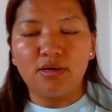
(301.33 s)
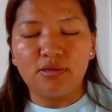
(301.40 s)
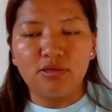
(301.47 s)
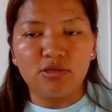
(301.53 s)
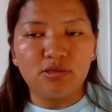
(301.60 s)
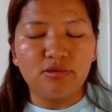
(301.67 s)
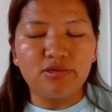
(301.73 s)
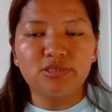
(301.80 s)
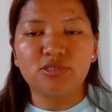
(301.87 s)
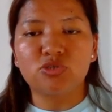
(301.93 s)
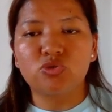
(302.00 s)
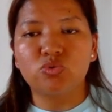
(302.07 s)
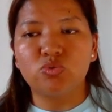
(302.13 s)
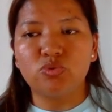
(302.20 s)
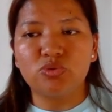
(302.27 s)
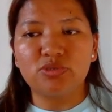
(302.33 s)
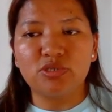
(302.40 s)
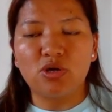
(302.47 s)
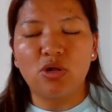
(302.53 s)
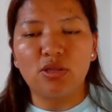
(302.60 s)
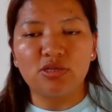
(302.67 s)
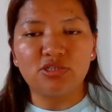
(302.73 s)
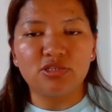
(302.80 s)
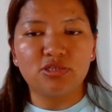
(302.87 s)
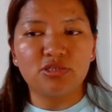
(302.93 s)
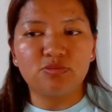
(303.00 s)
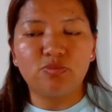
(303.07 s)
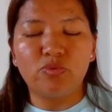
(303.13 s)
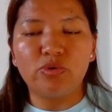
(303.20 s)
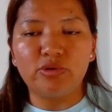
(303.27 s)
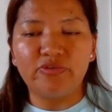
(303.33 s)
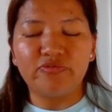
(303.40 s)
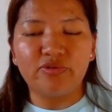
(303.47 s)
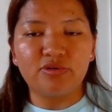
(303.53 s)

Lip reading: your nursing schools, the colleges, board of